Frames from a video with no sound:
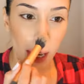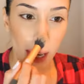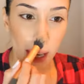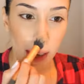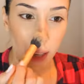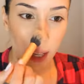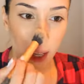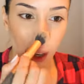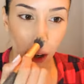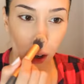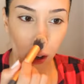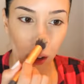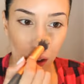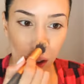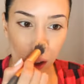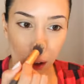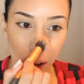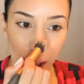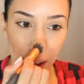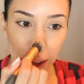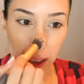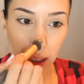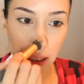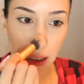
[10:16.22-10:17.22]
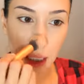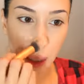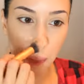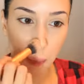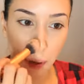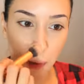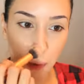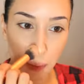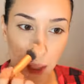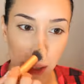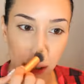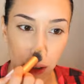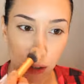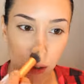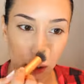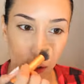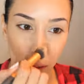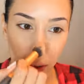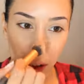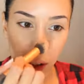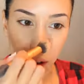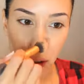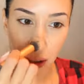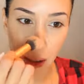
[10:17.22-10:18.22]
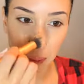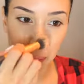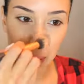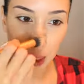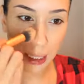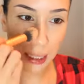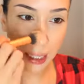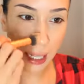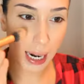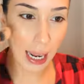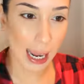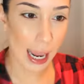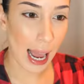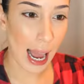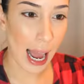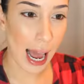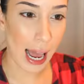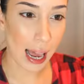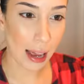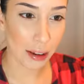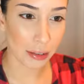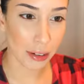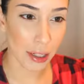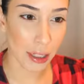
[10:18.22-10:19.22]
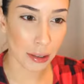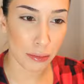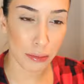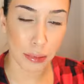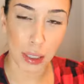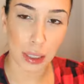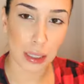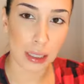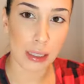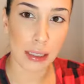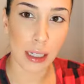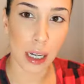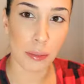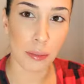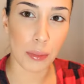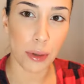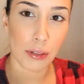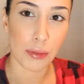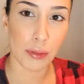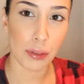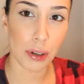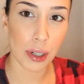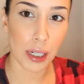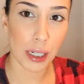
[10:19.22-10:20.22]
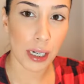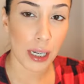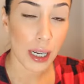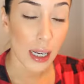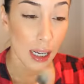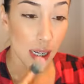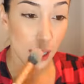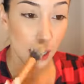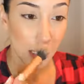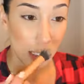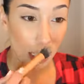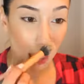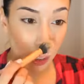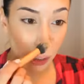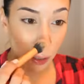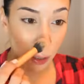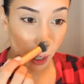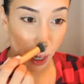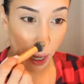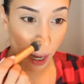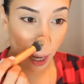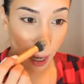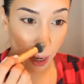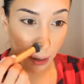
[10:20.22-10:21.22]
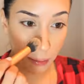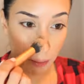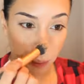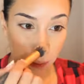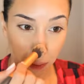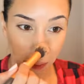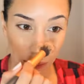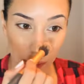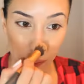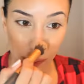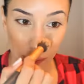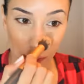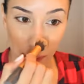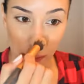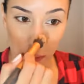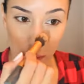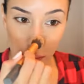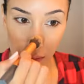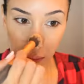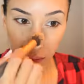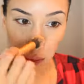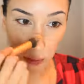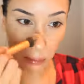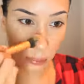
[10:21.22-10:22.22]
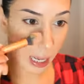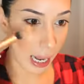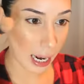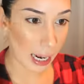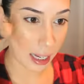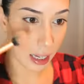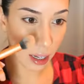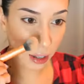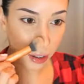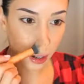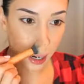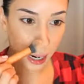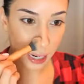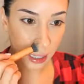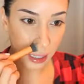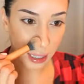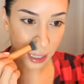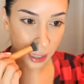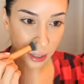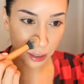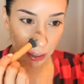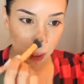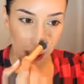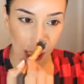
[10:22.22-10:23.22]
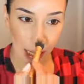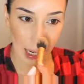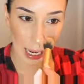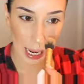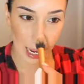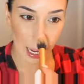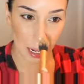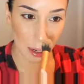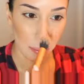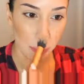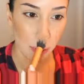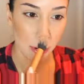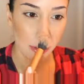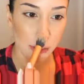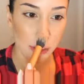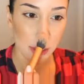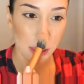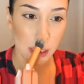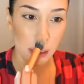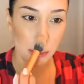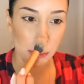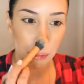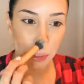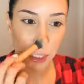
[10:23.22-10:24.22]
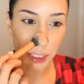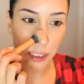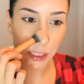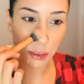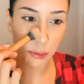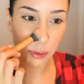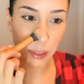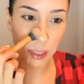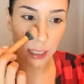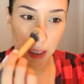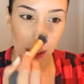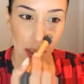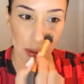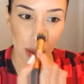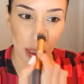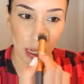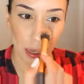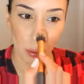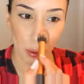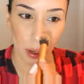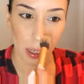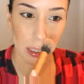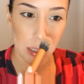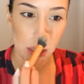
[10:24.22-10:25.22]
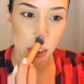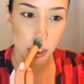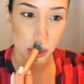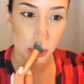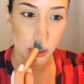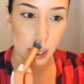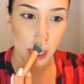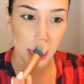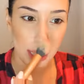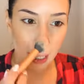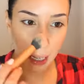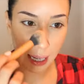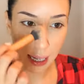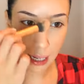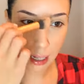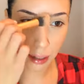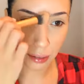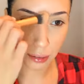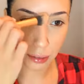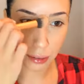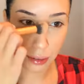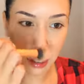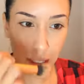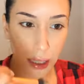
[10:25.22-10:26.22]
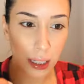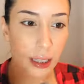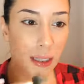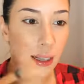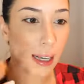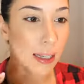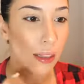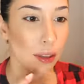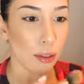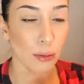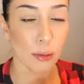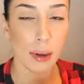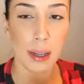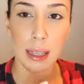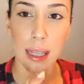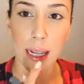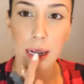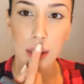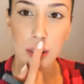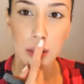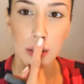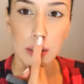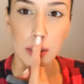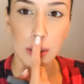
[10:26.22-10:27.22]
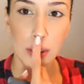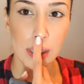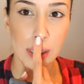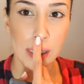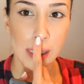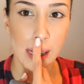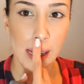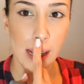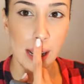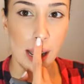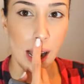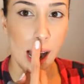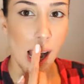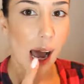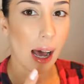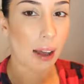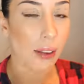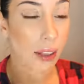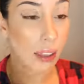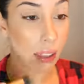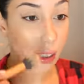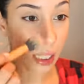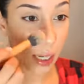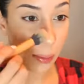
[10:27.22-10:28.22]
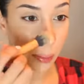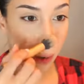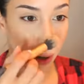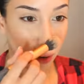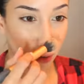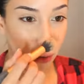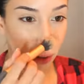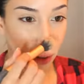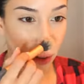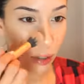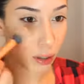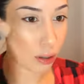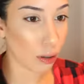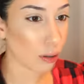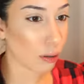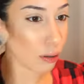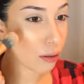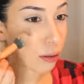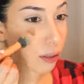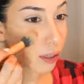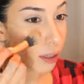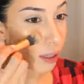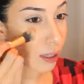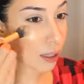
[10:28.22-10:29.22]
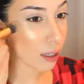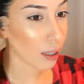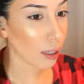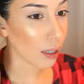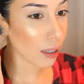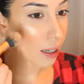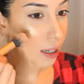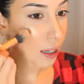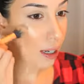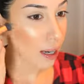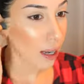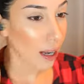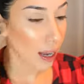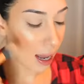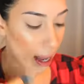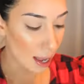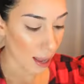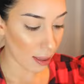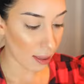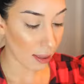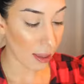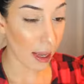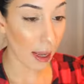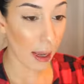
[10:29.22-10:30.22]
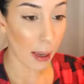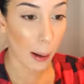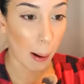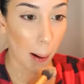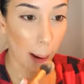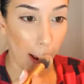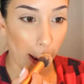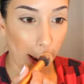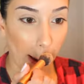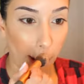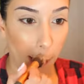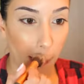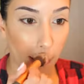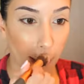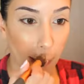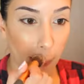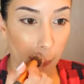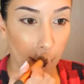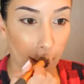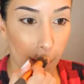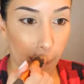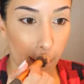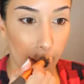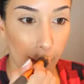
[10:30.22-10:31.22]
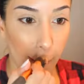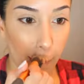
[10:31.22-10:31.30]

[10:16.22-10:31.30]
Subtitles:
and then also on the tip of my nose, which is something that I haven't really done before since any other highlighters that I had, but for some reason with this one I wanted to try that, and I really like the way that it looks just on the tip of the nose. And then on